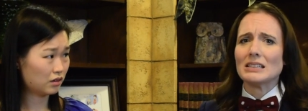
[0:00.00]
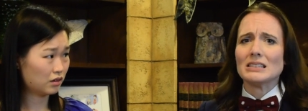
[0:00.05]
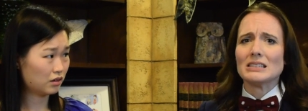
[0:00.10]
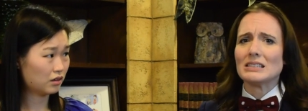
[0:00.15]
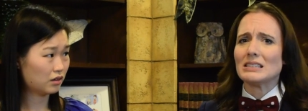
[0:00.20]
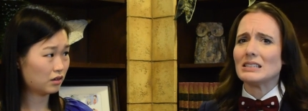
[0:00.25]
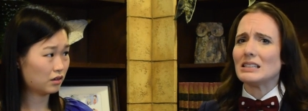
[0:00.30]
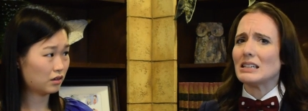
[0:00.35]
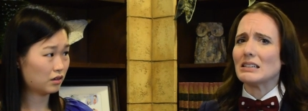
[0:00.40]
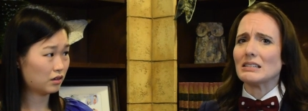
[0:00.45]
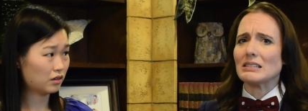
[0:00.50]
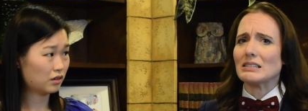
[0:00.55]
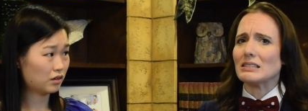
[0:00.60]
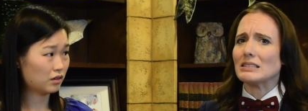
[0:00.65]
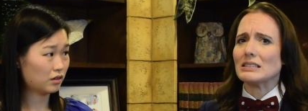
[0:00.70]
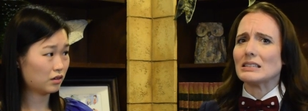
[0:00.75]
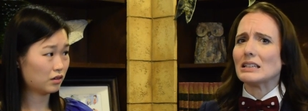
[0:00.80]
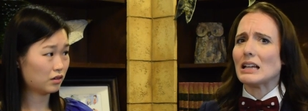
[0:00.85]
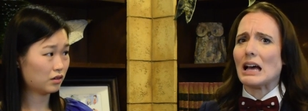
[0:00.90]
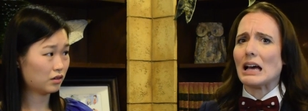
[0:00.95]
Speaker 1: Still
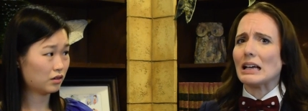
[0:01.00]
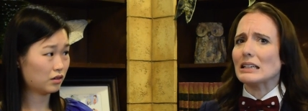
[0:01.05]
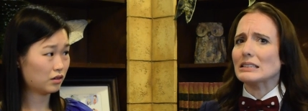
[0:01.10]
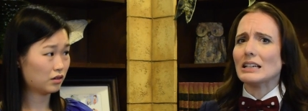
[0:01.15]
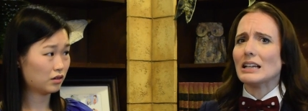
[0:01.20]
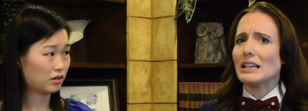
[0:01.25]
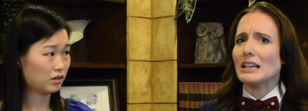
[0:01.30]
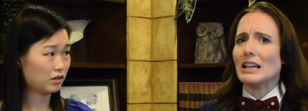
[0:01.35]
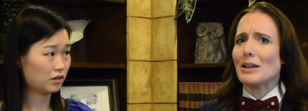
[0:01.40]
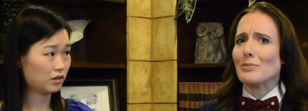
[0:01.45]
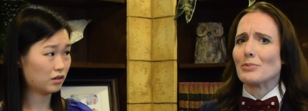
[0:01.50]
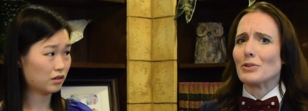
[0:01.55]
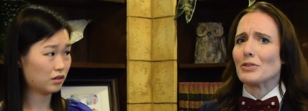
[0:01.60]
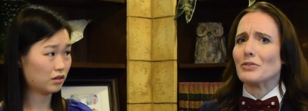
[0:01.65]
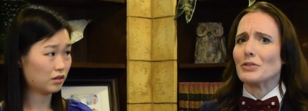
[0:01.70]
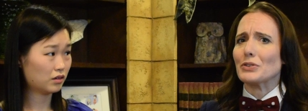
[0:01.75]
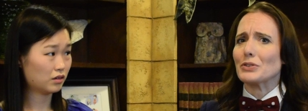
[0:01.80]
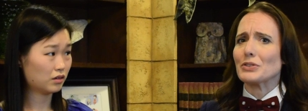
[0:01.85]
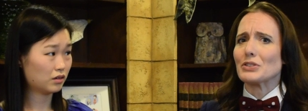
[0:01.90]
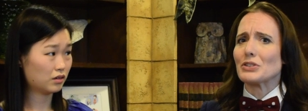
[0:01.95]
not an April
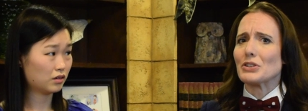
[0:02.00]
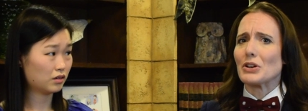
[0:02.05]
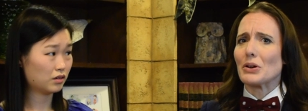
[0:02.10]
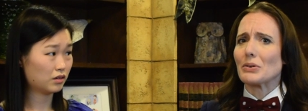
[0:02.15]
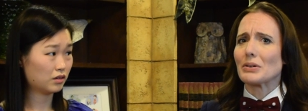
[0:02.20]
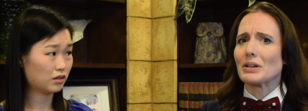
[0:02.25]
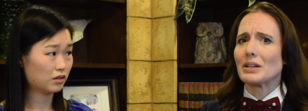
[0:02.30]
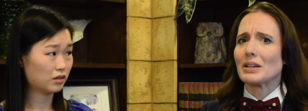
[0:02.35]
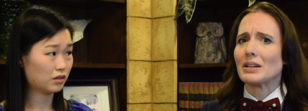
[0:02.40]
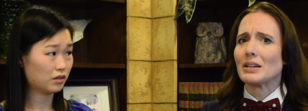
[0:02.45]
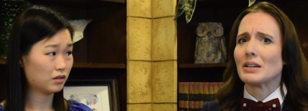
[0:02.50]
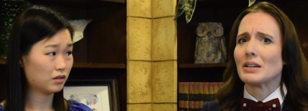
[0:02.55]
Fool's joke.